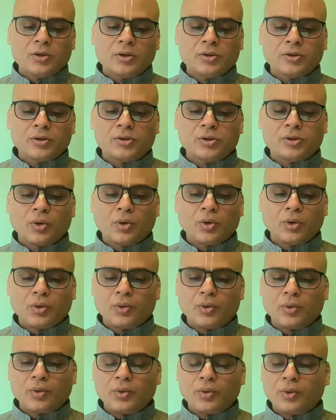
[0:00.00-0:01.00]

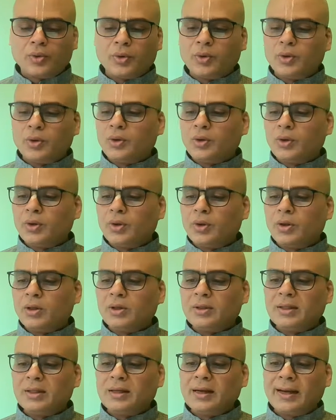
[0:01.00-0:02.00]
So
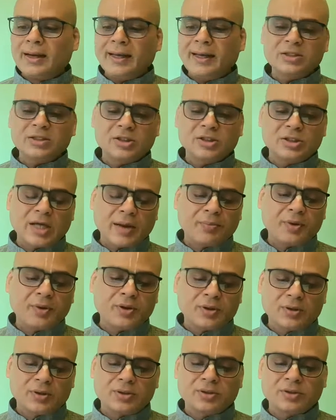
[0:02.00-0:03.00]
in the next
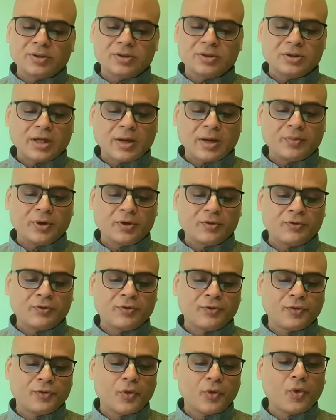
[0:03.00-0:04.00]
chapter, chapter
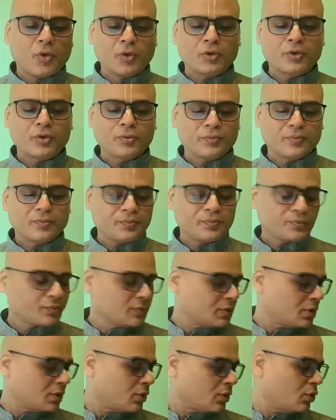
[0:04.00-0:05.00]
4,
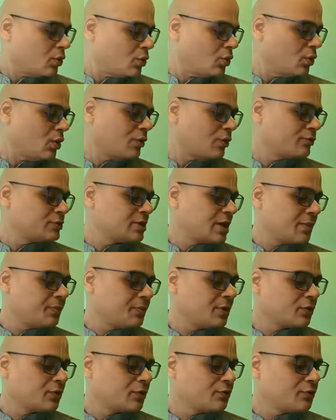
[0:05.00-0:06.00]
the whole of
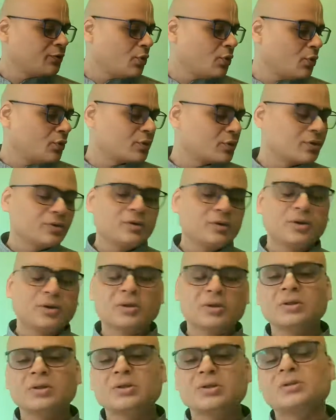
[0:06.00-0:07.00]
chapter 4
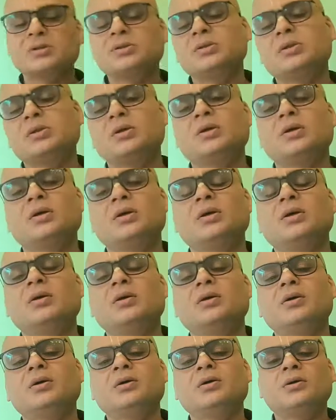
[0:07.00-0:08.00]
is
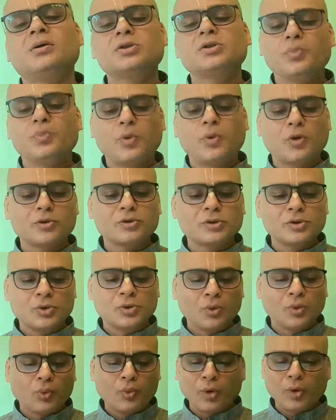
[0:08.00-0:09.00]
response
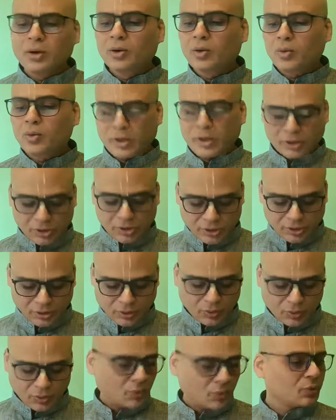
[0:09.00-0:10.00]
to one
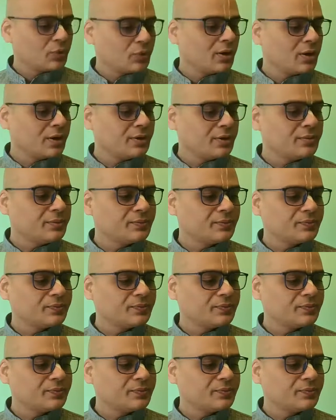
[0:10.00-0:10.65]
question only.